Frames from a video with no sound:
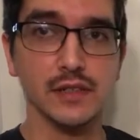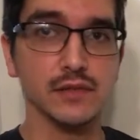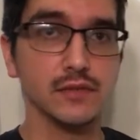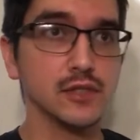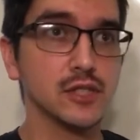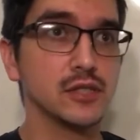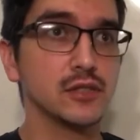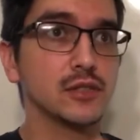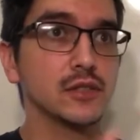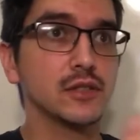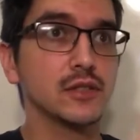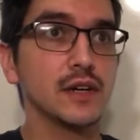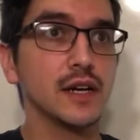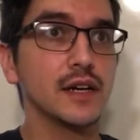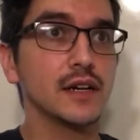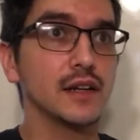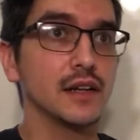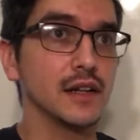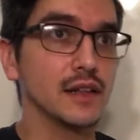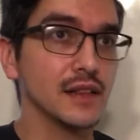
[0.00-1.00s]
which was
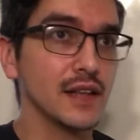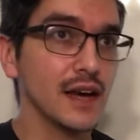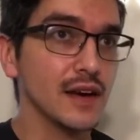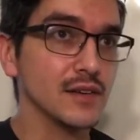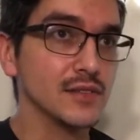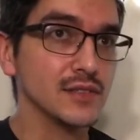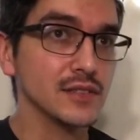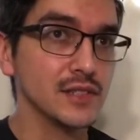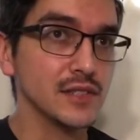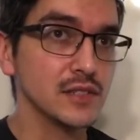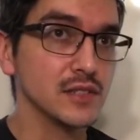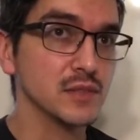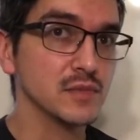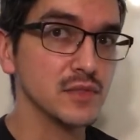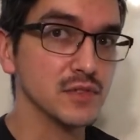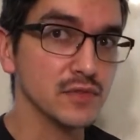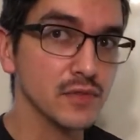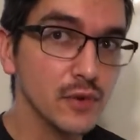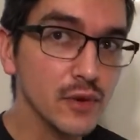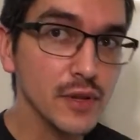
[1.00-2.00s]
created 1,000 years
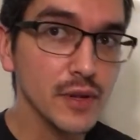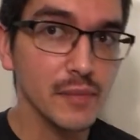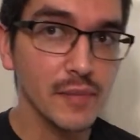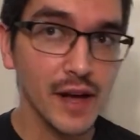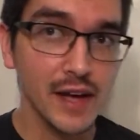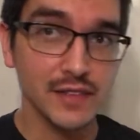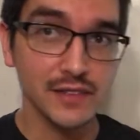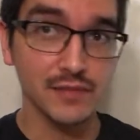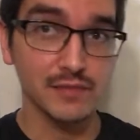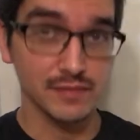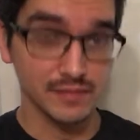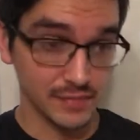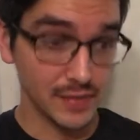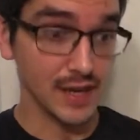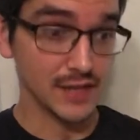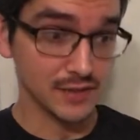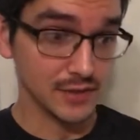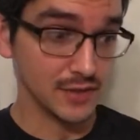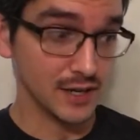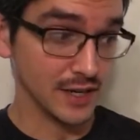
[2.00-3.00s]
before the
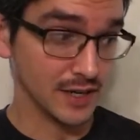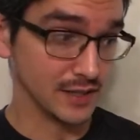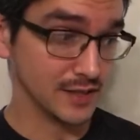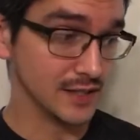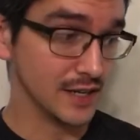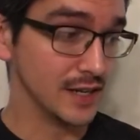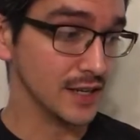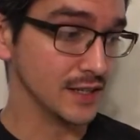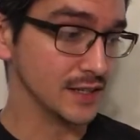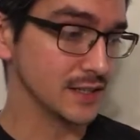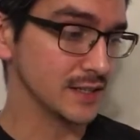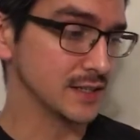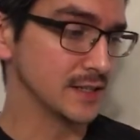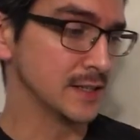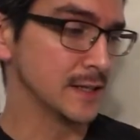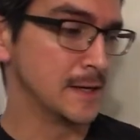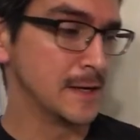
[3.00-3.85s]
Masoretic text.